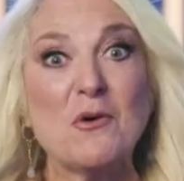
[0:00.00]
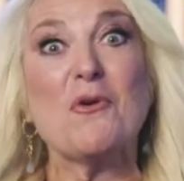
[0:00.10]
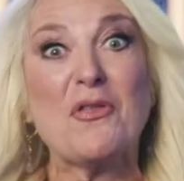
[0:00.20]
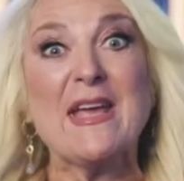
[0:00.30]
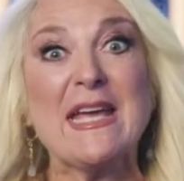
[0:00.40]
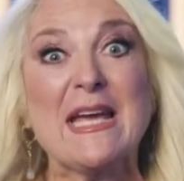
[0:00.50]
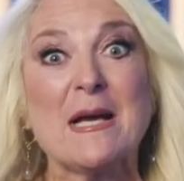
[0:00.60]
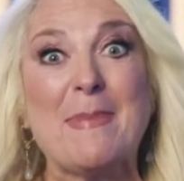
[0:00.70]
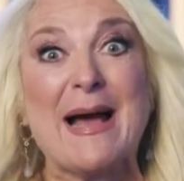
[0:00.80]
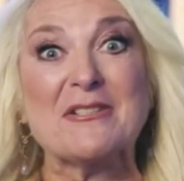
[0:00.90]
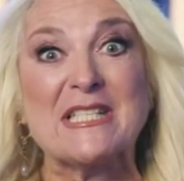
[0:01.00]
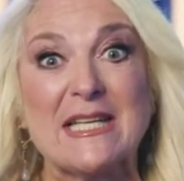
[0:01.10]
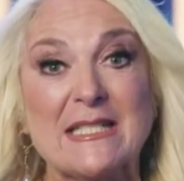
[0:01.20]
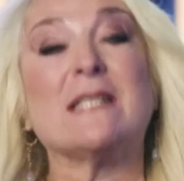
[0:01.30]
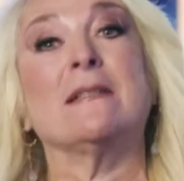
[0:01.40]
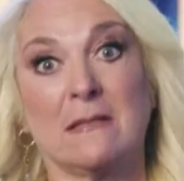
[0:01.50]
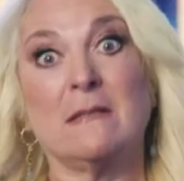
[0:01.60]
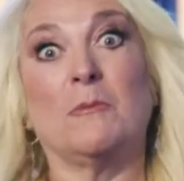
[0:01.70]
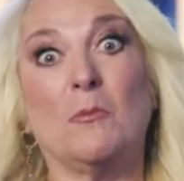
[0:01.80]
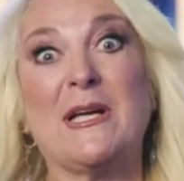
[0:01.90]
you're thinking about it,
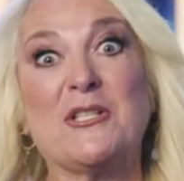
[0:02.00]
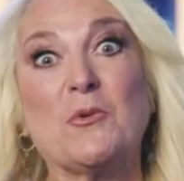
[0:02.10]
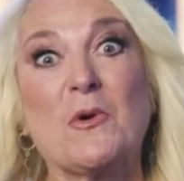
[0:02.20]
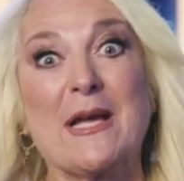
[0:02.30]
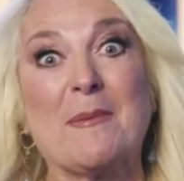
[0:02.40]
we're talking